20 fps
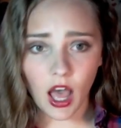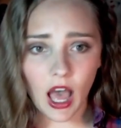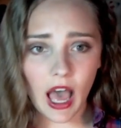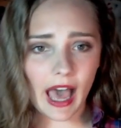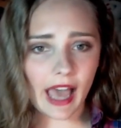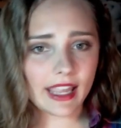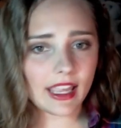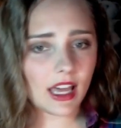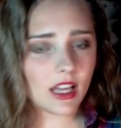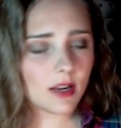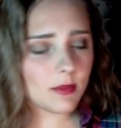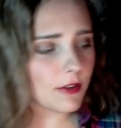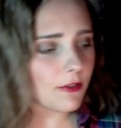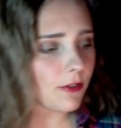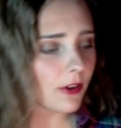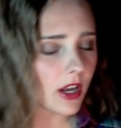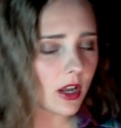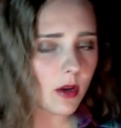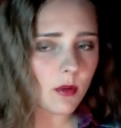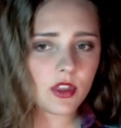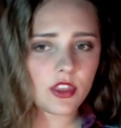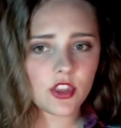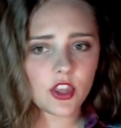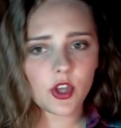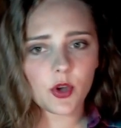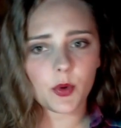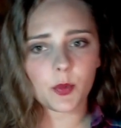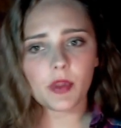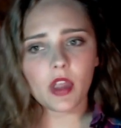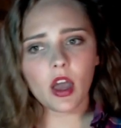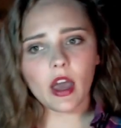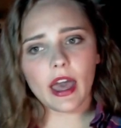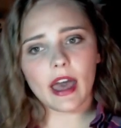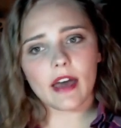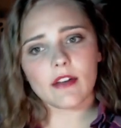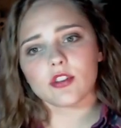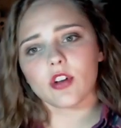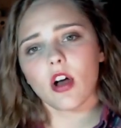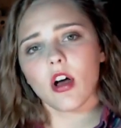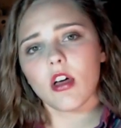I gotta be frank with you.
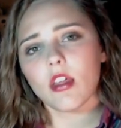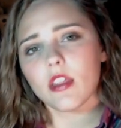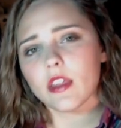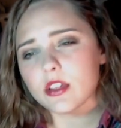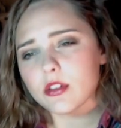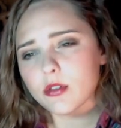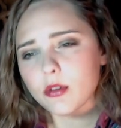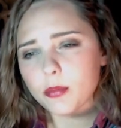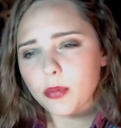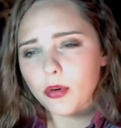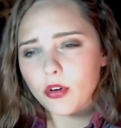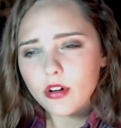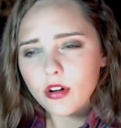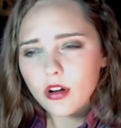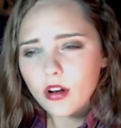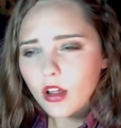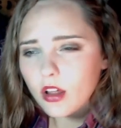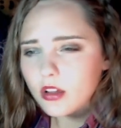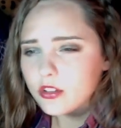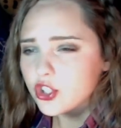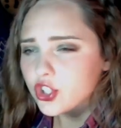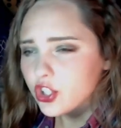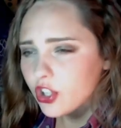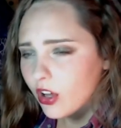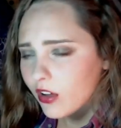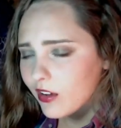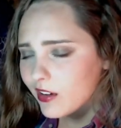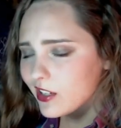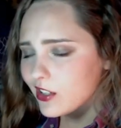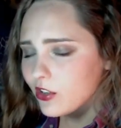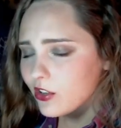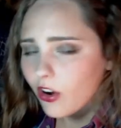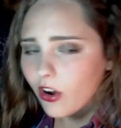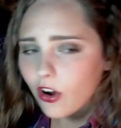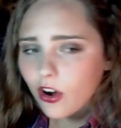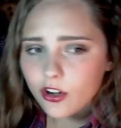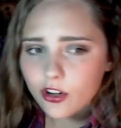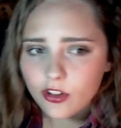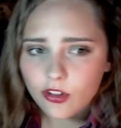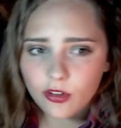After all that you reported on Shawn in your
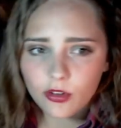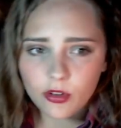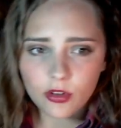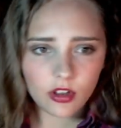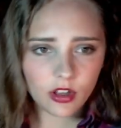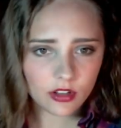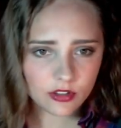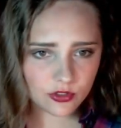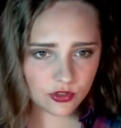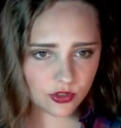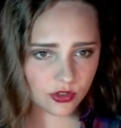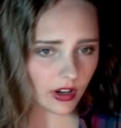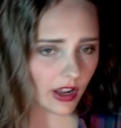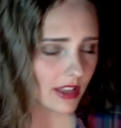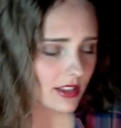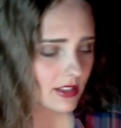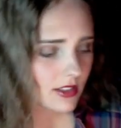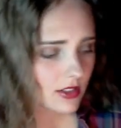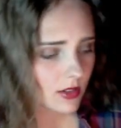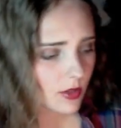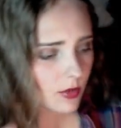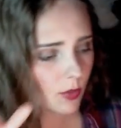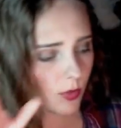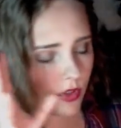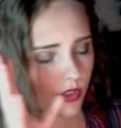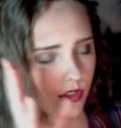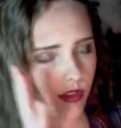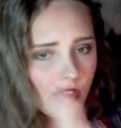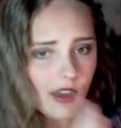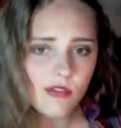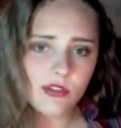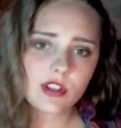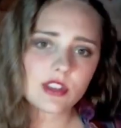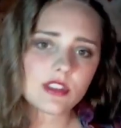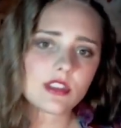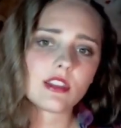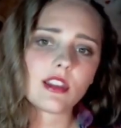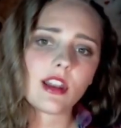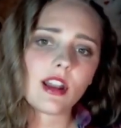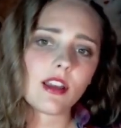article, contrasted with
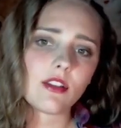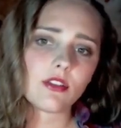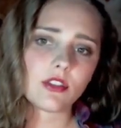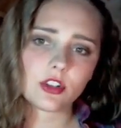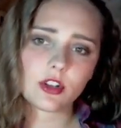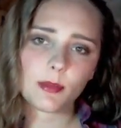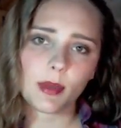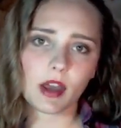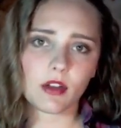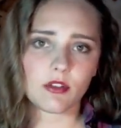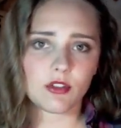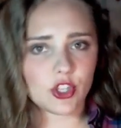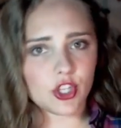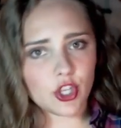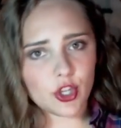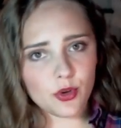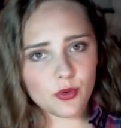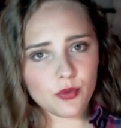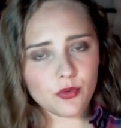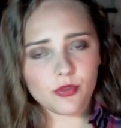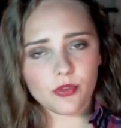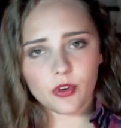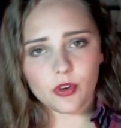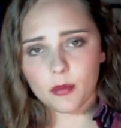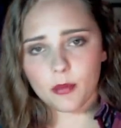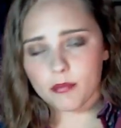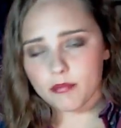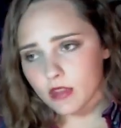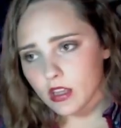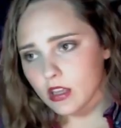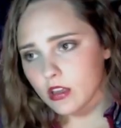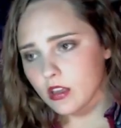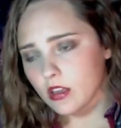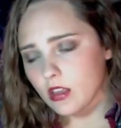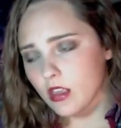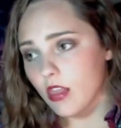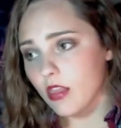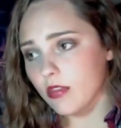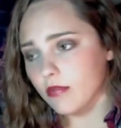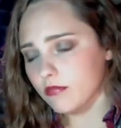everything that I've learned about you from
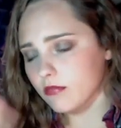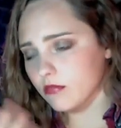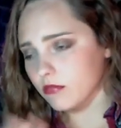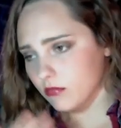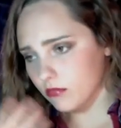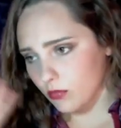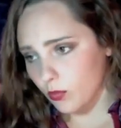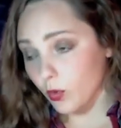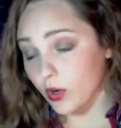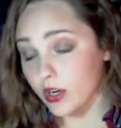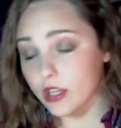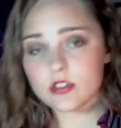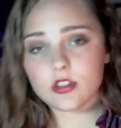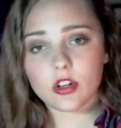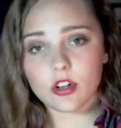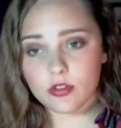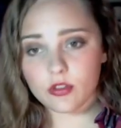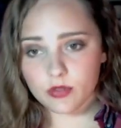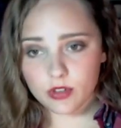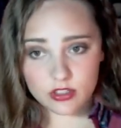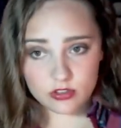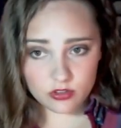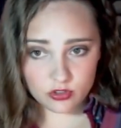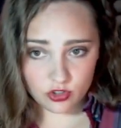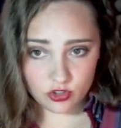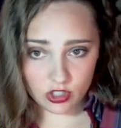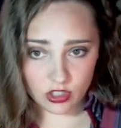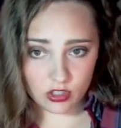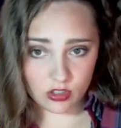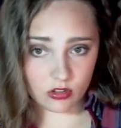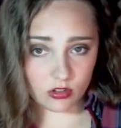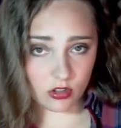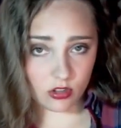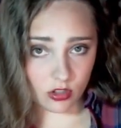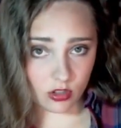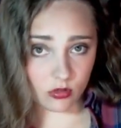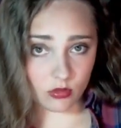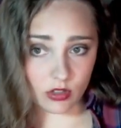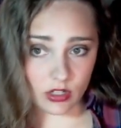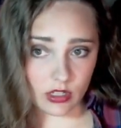when I started researching
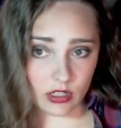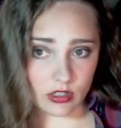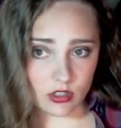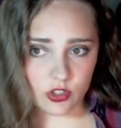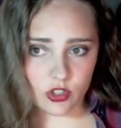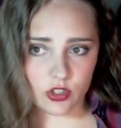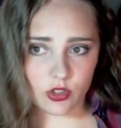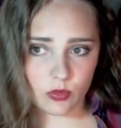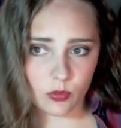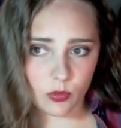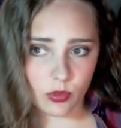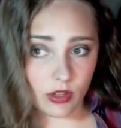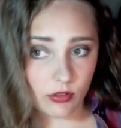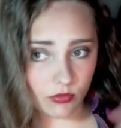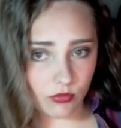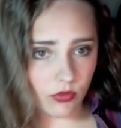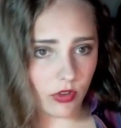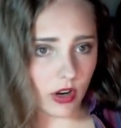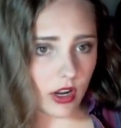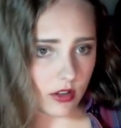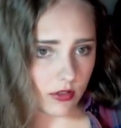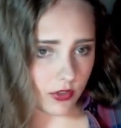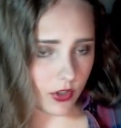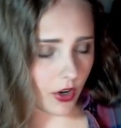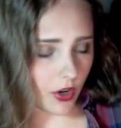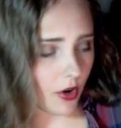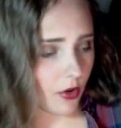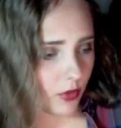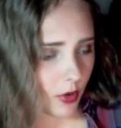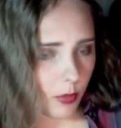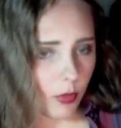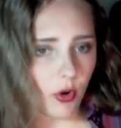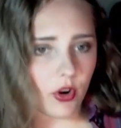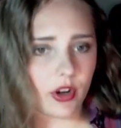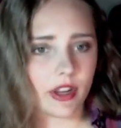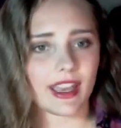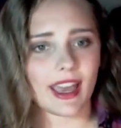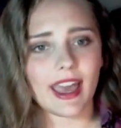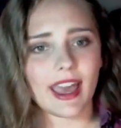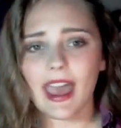you, in addition to what I've read of your own
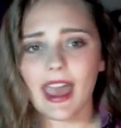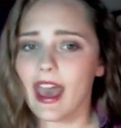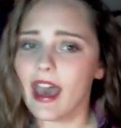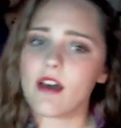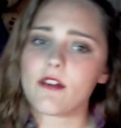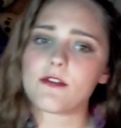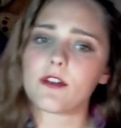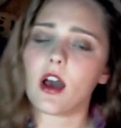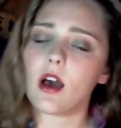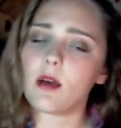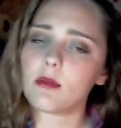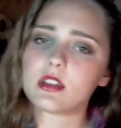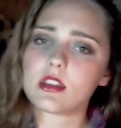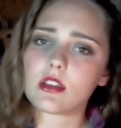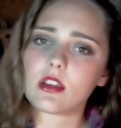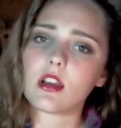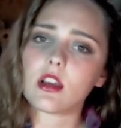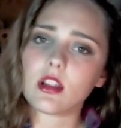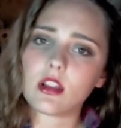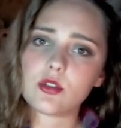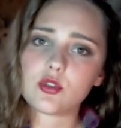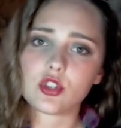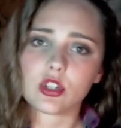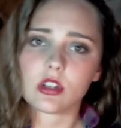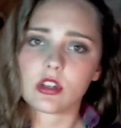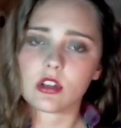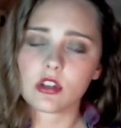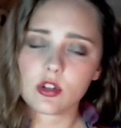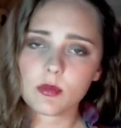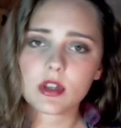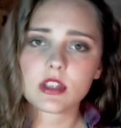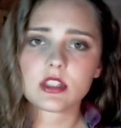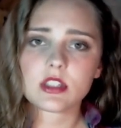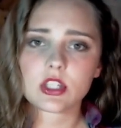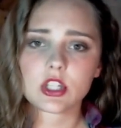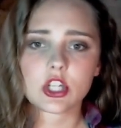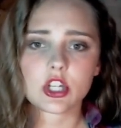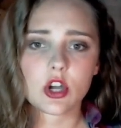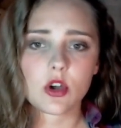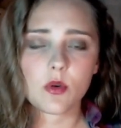reporting, I have come to the conclusion, and you
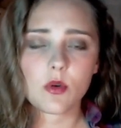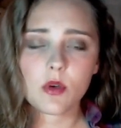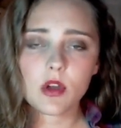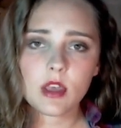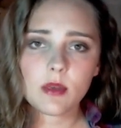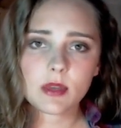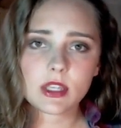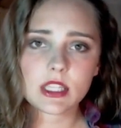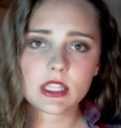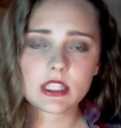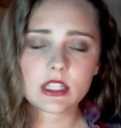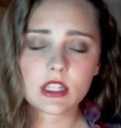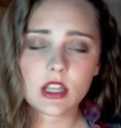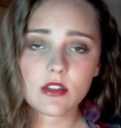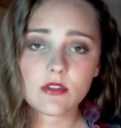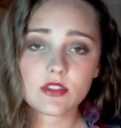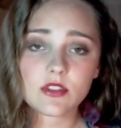must know because of